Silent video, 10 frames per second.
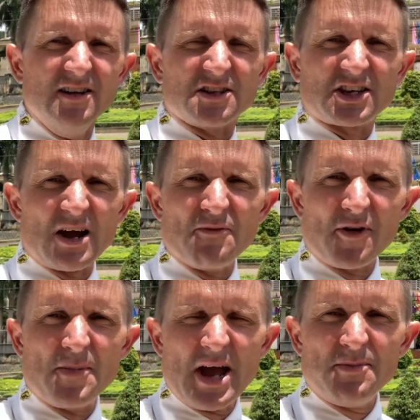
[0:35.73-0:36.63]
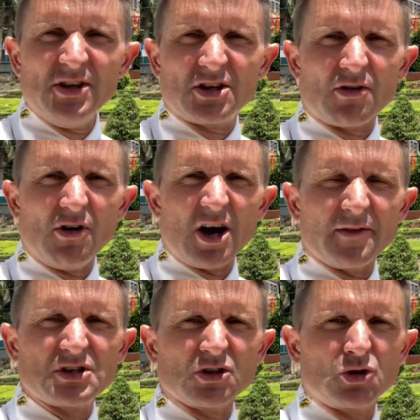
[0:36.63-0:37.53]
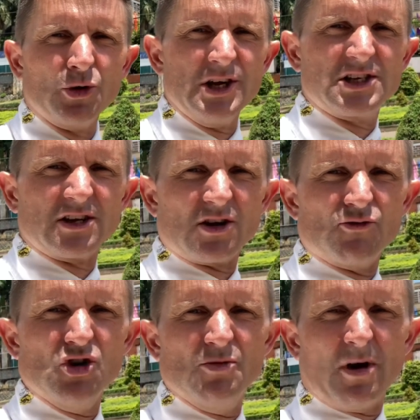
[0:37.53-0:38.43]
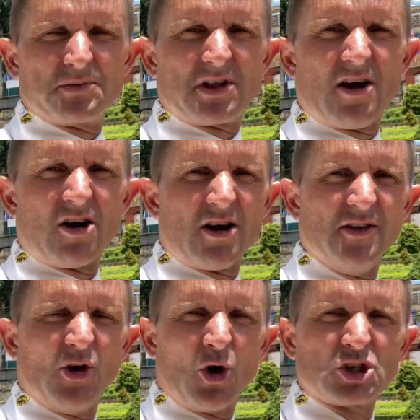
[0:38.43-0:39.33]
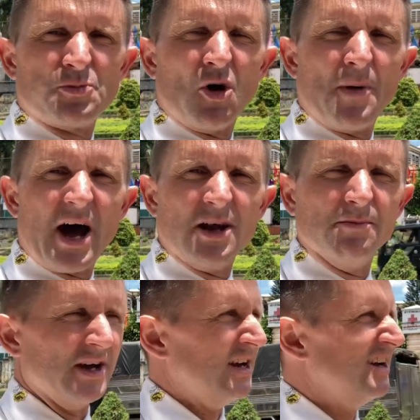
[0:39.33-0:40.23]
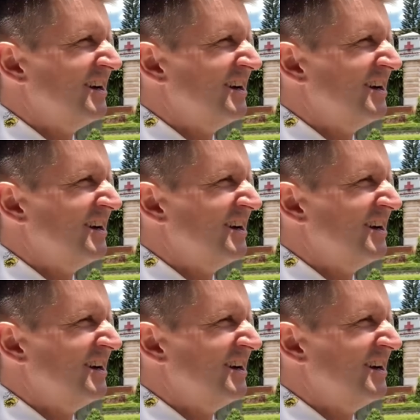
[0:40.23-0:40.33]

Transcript: time for baby to arrive, so Twee's in the room up there in the hospital behind me.